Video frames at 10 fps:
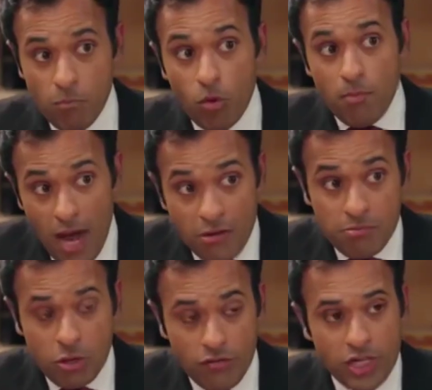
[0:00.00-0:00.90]
more
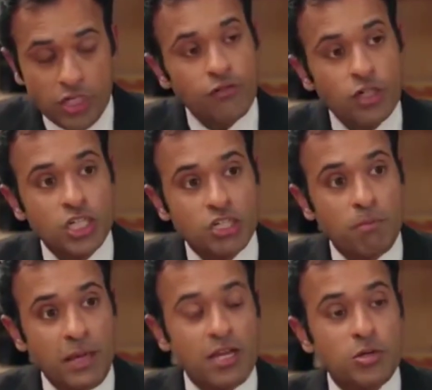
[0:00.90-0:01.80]
modern motivation for Xi
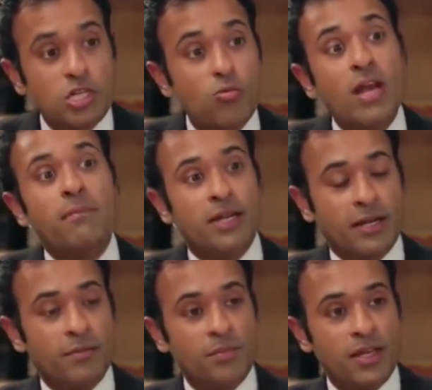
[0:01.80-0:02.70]
Jinping, which is, wait a
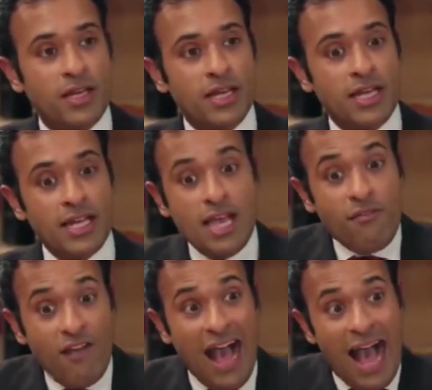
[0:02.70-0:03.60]
minute.
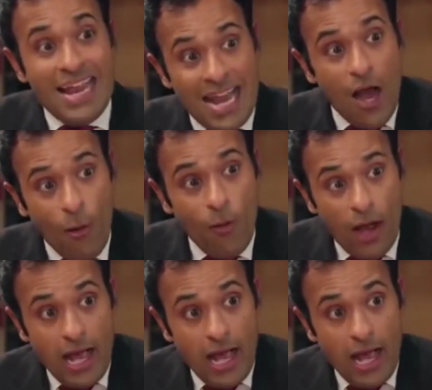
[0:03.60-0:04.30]
If I now